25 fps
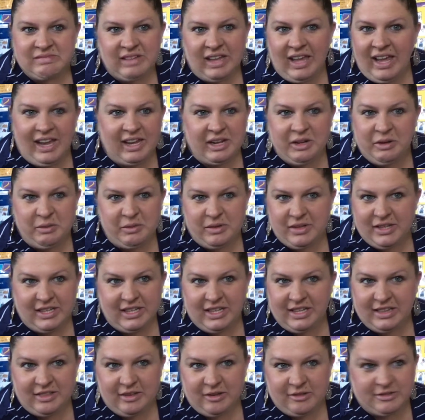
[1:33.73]
I don't want to
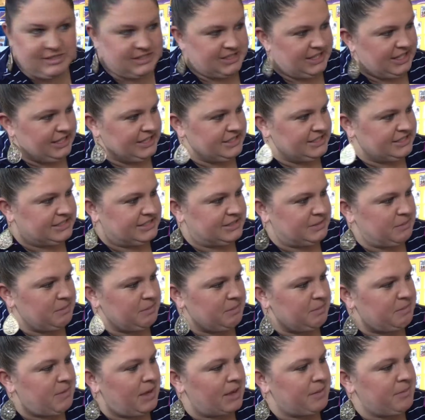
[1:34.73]
eat those things.
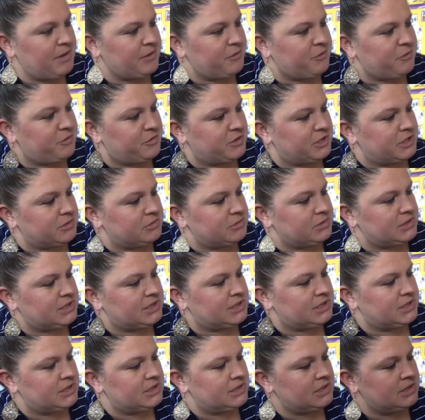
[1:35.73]
Maybe
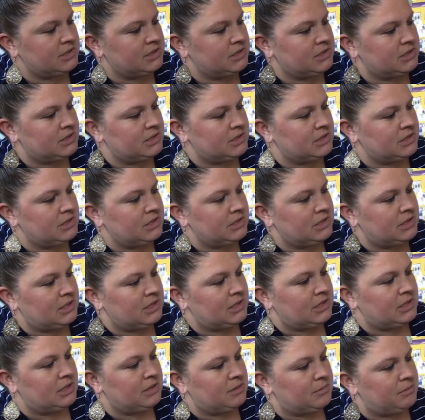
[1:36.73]
fruit,
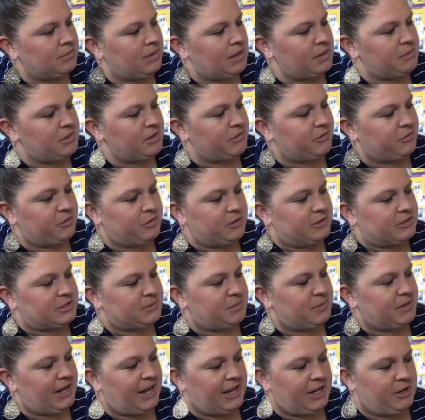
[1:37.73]

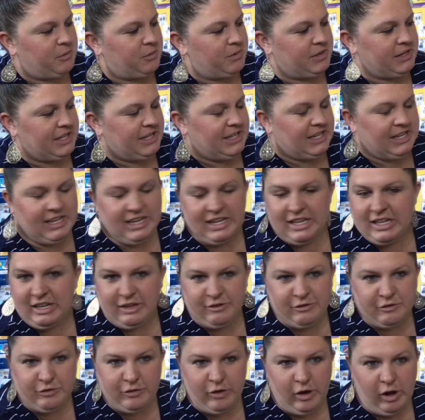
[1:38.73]
but I don't want to eat any
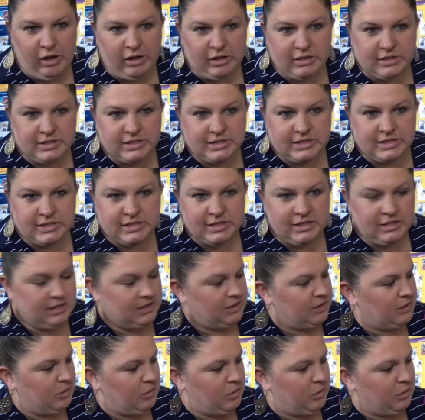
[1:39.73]
frogs
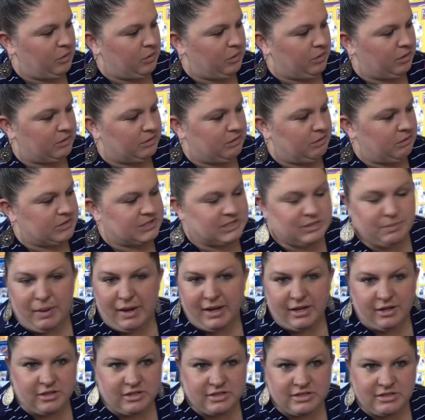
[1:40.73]
or
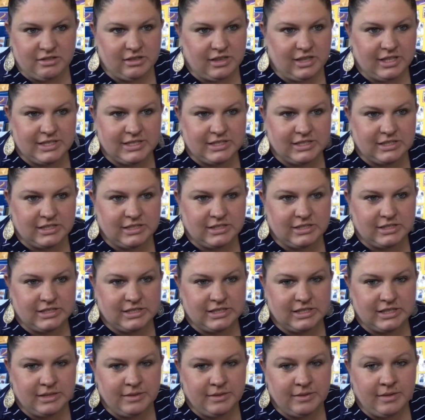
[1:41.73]
spiders or
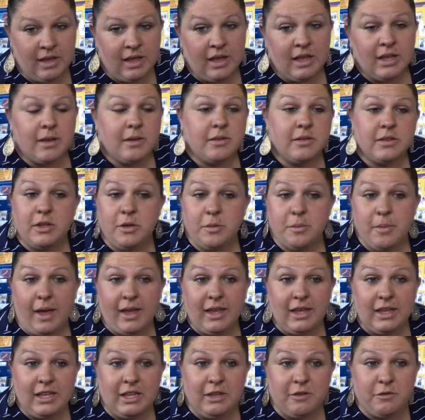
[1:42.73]
lizards. You
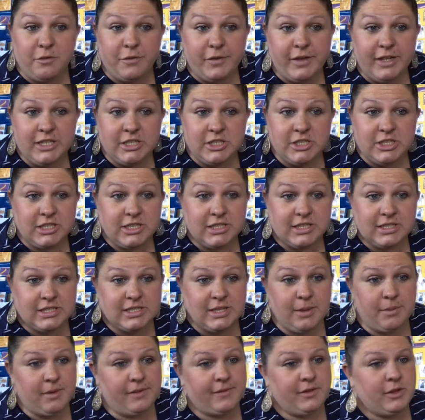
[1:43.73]
might eat fish.
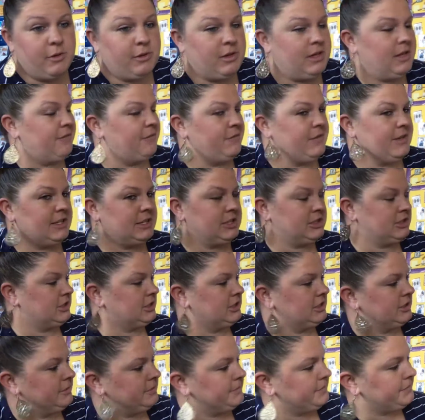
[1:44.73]
Some of you eat
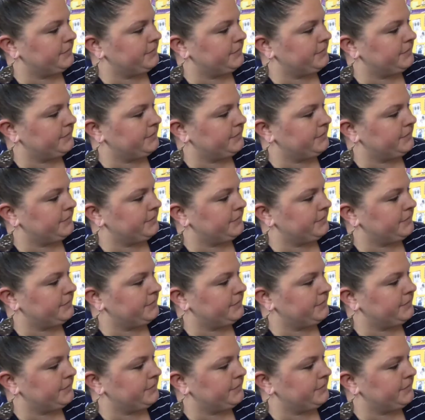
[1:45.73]
fish.